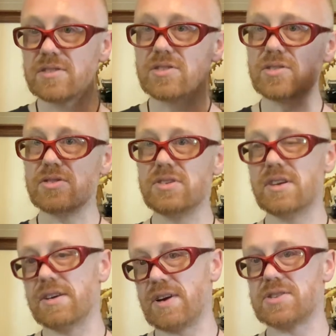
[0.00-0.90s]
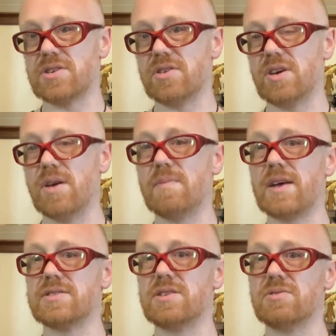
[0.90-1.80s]
to rescue him,
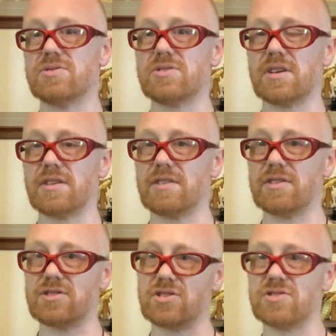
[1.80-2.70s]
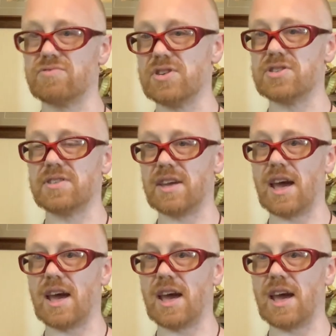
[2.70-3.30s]
as he was just recently